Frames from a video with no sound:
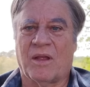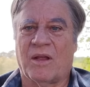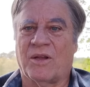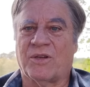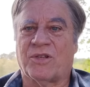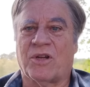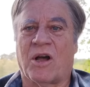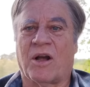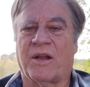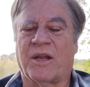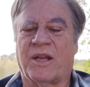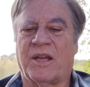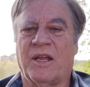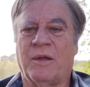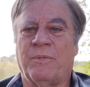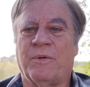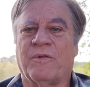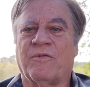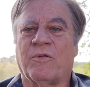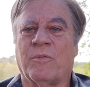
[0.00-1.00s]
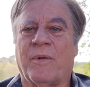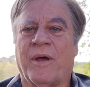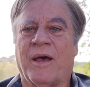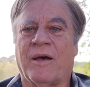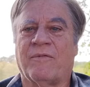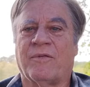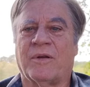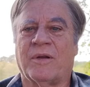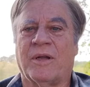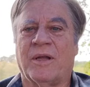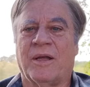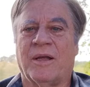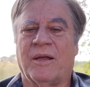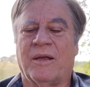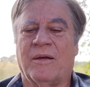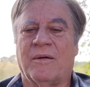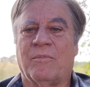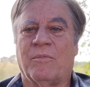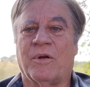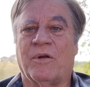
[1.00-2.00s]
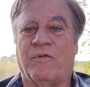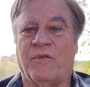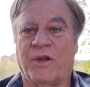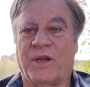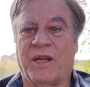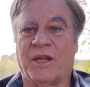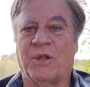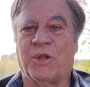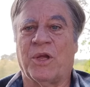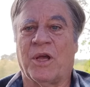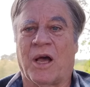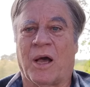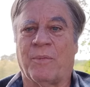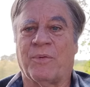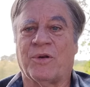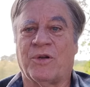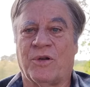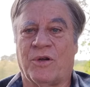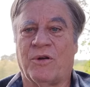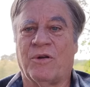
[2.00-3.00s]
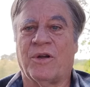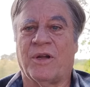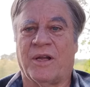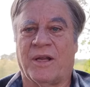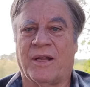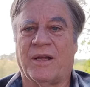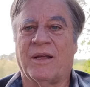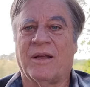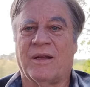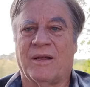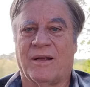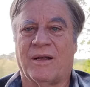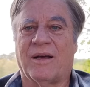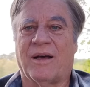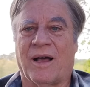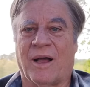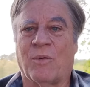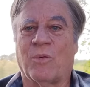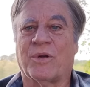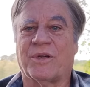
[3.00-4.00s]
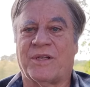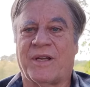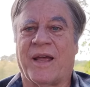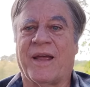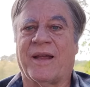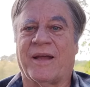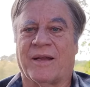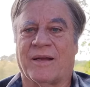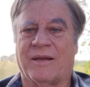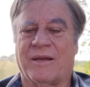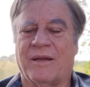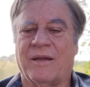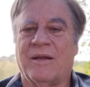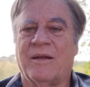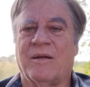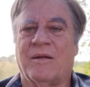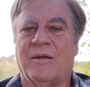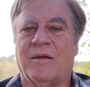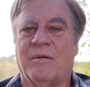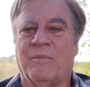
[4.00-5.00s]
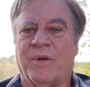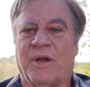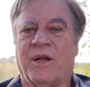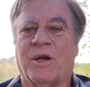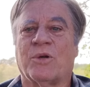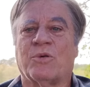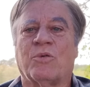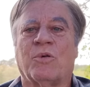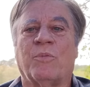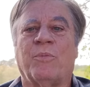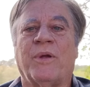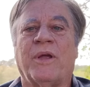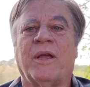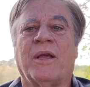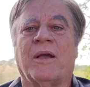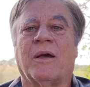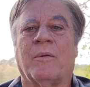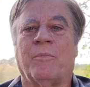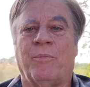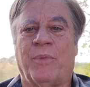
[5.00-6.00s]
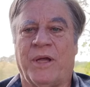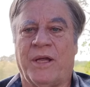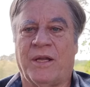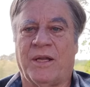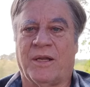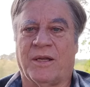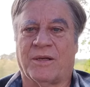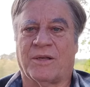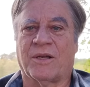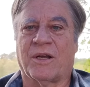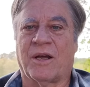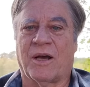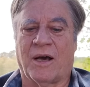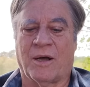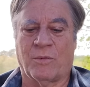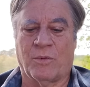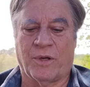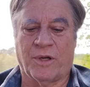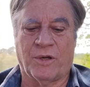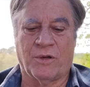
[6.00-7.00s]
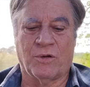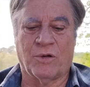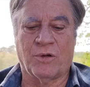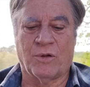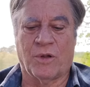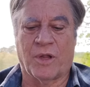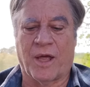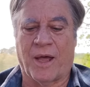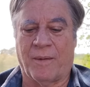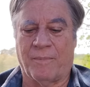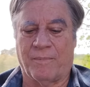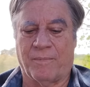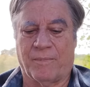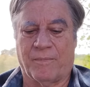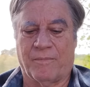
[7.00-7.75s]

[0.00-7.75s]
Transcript: It's not going to keep you from heaven, but if you get the opportunity, I would take it, because we're being obedient to God when you do that.